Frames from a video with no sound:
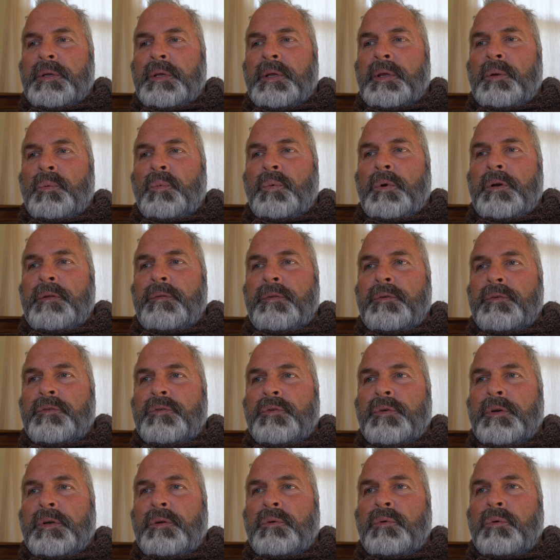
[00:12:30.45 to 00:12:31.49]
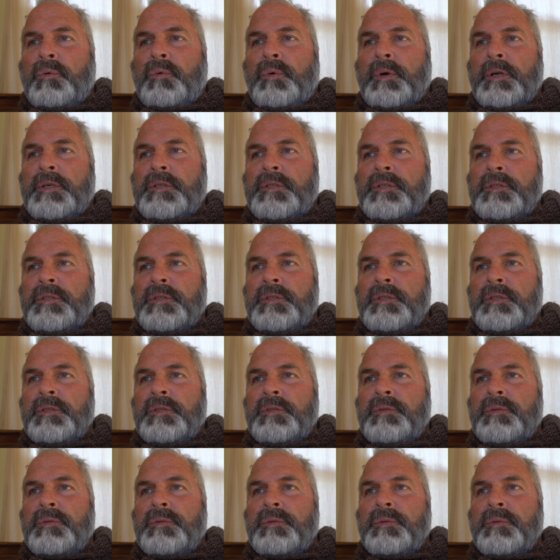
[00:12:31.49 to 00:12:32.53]
and one of those critical questions
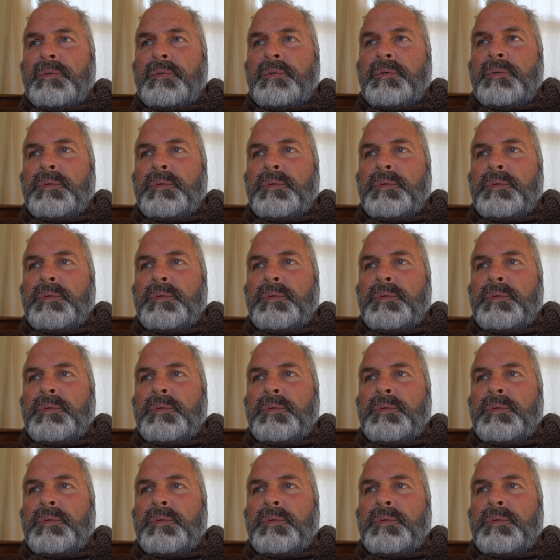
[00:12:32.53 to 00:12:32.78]
is